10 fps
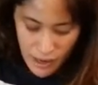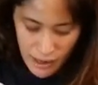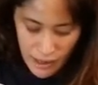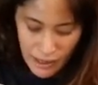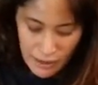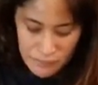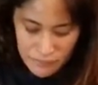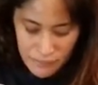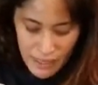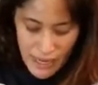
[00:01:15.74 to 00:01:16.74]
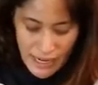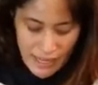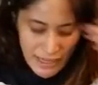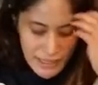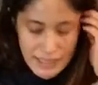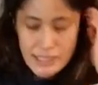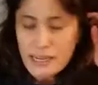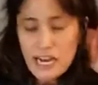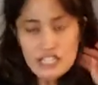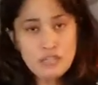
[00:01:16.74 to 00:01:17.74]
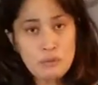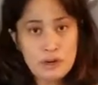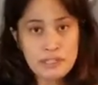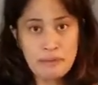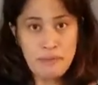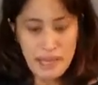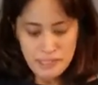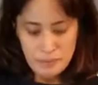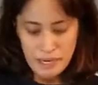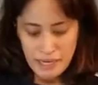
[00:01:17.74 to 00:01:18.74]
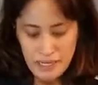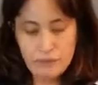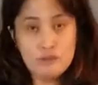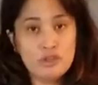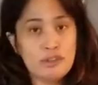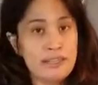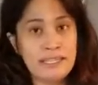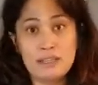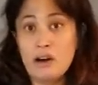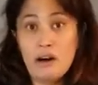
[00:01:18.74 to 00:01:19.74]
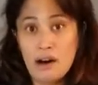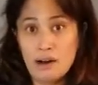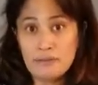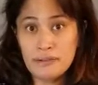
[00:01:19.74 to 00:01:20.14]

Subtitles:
And I think this could actually work as a man's bag if you took these off.